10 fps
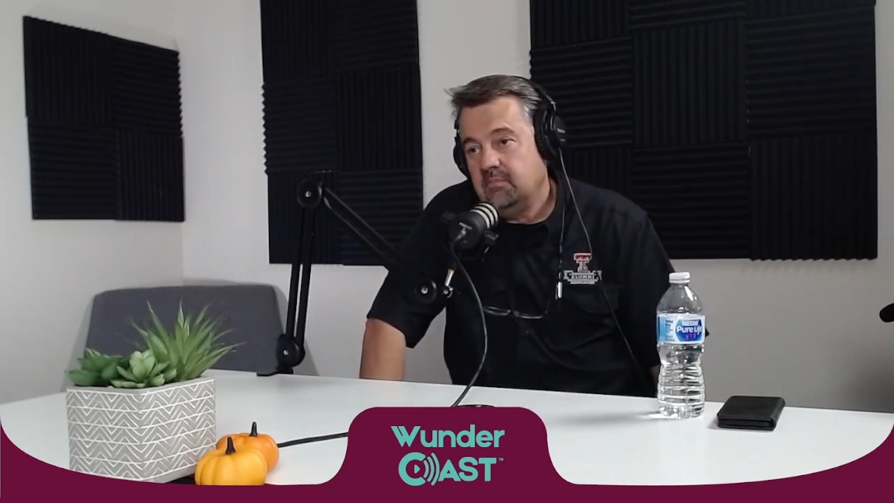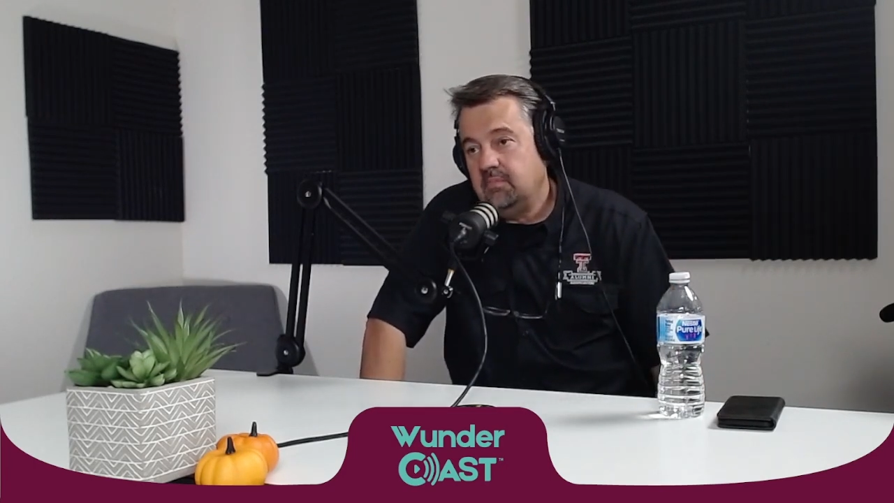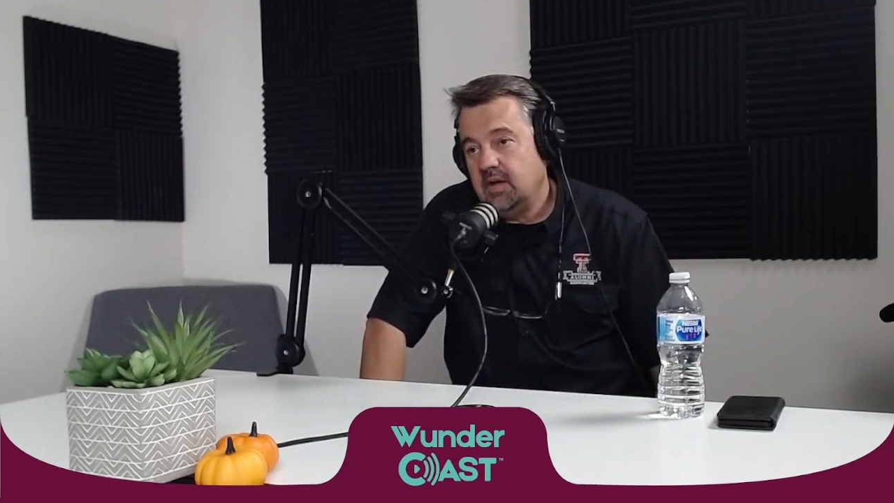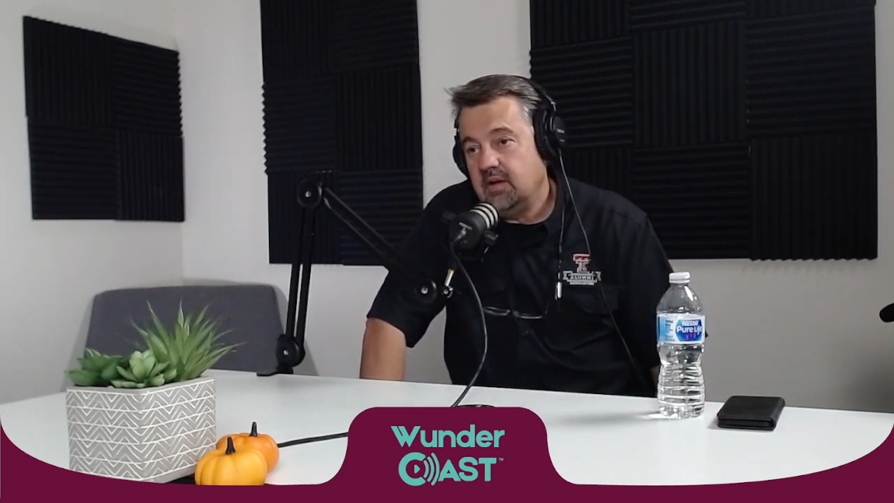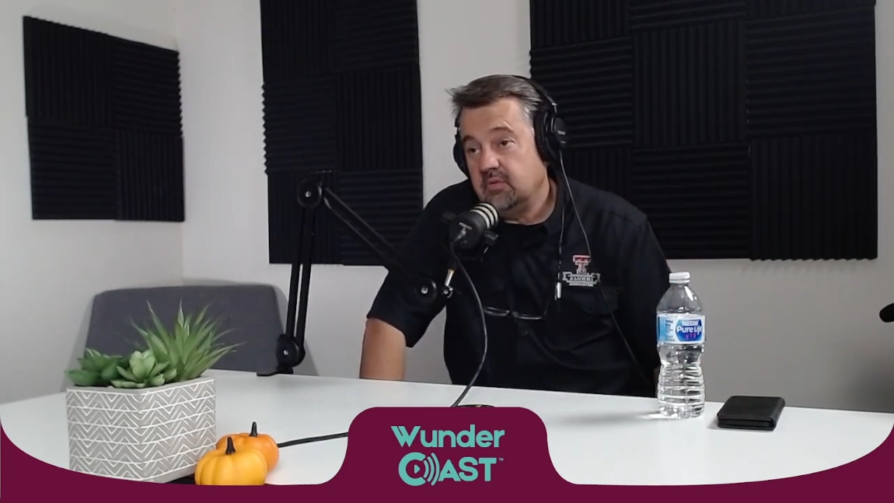
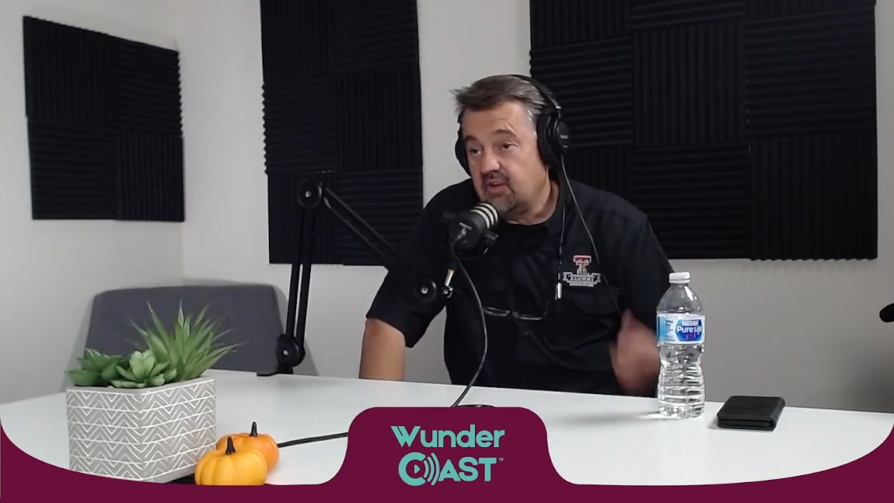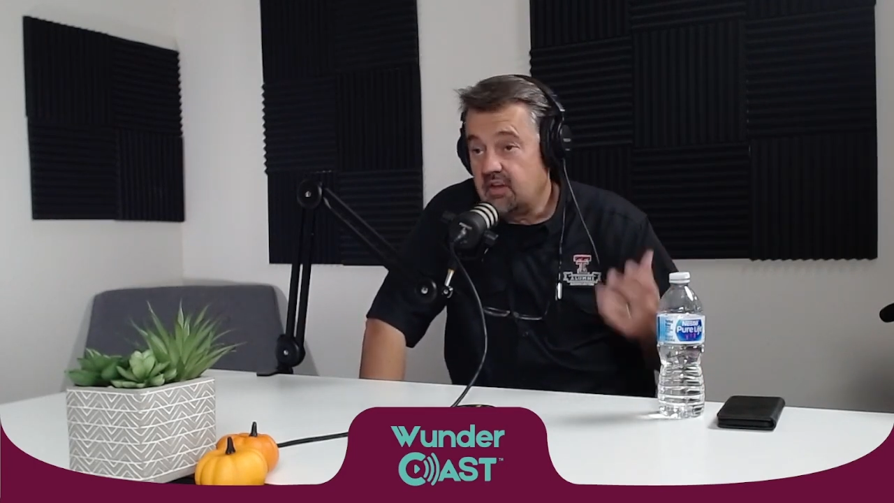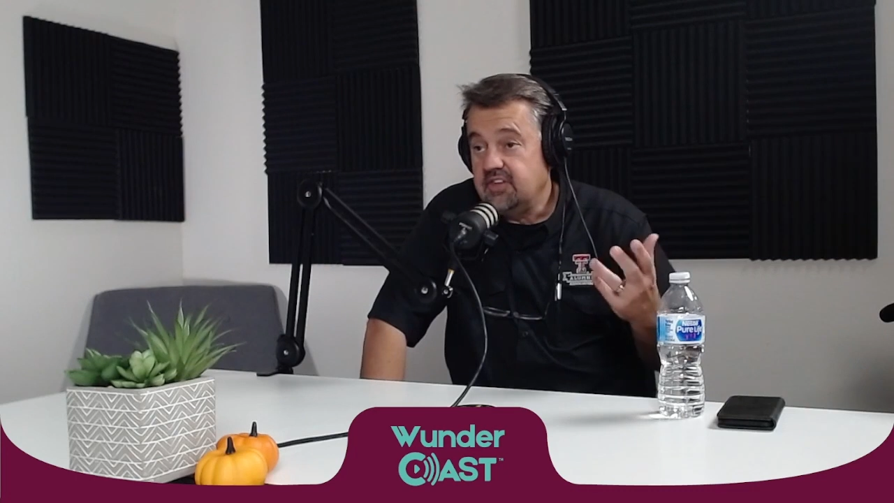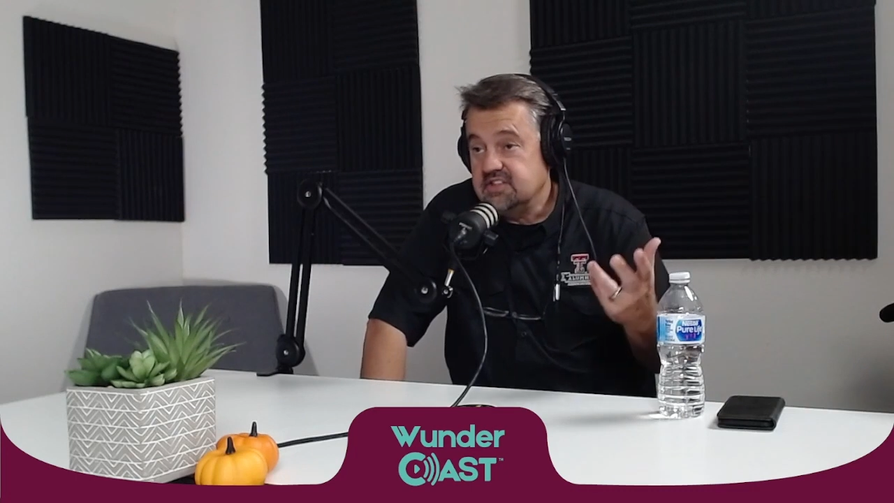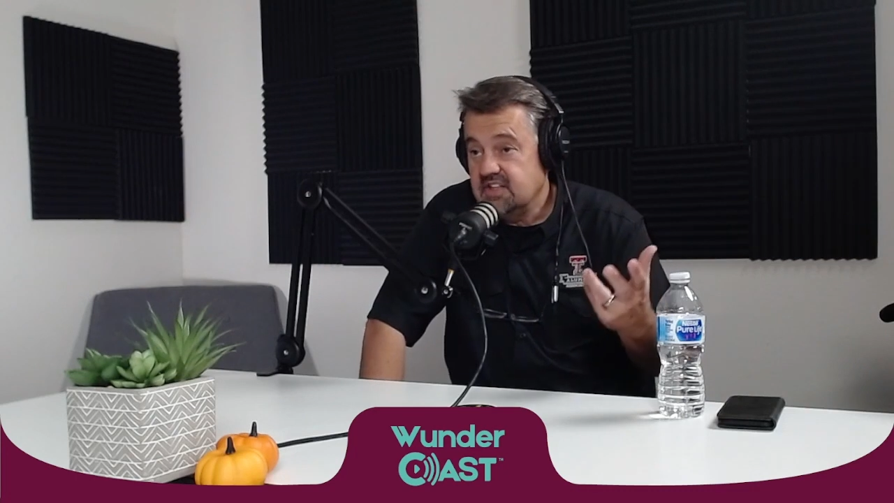But it was
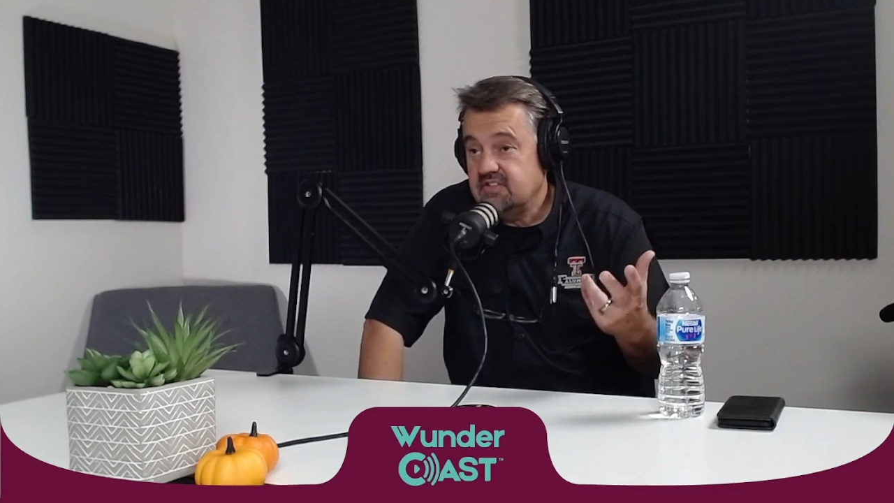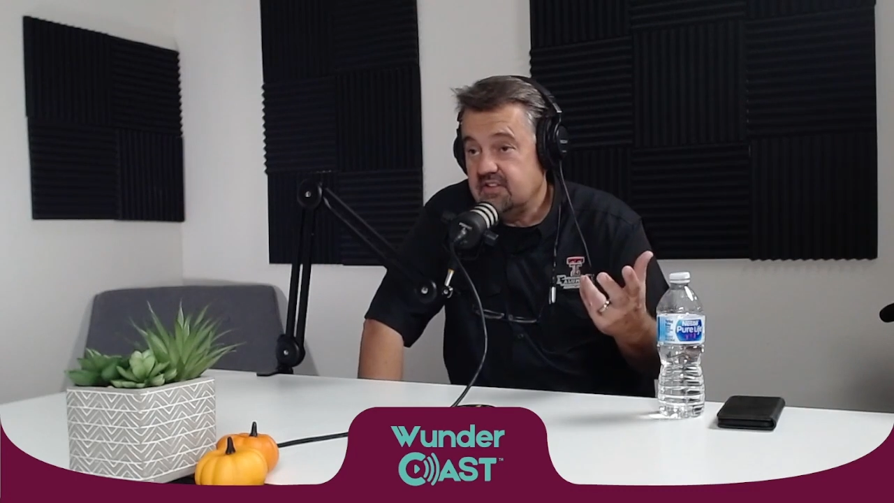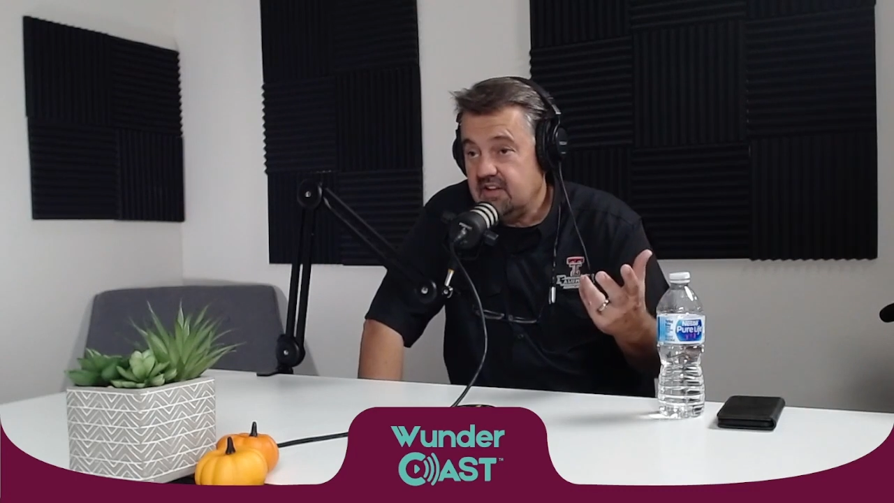authenticity.